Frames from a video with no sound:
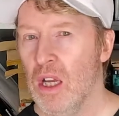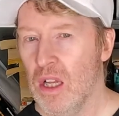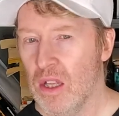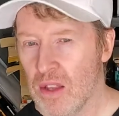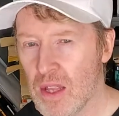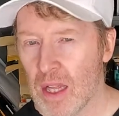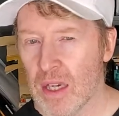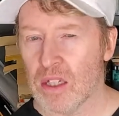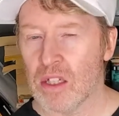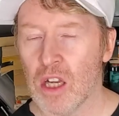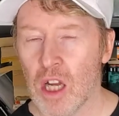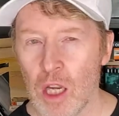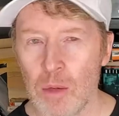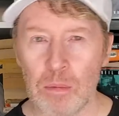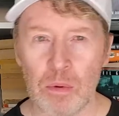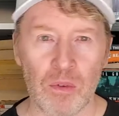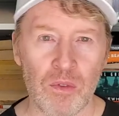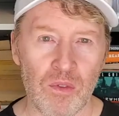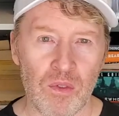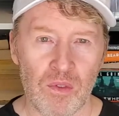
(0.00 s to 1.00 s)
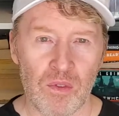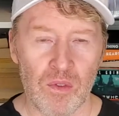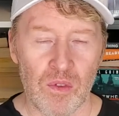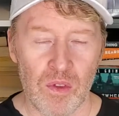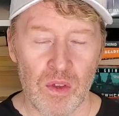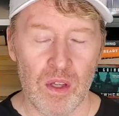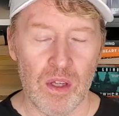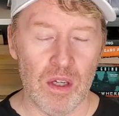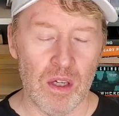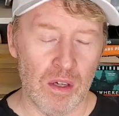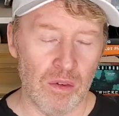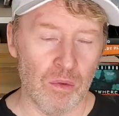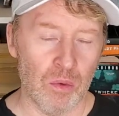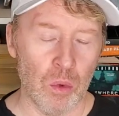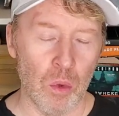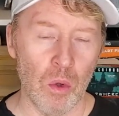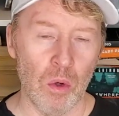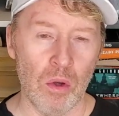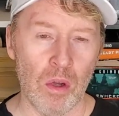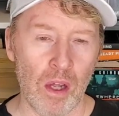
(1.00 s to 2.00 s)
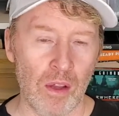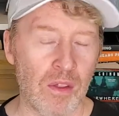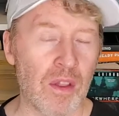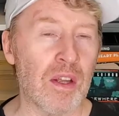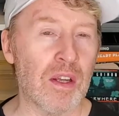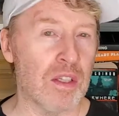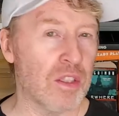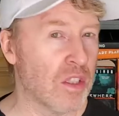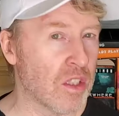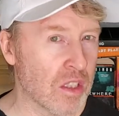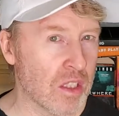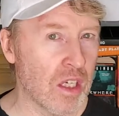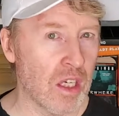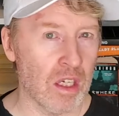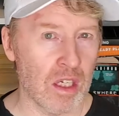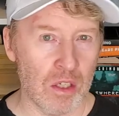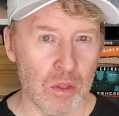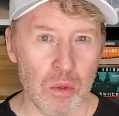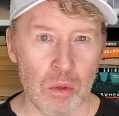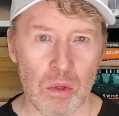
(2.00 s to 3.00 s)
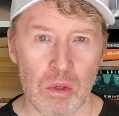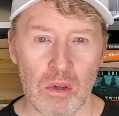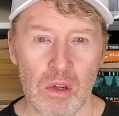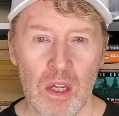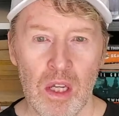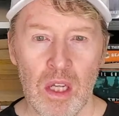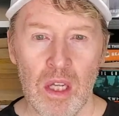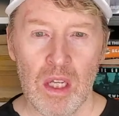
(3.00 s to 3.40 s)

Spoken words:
That type of rule I think is just kind of cool.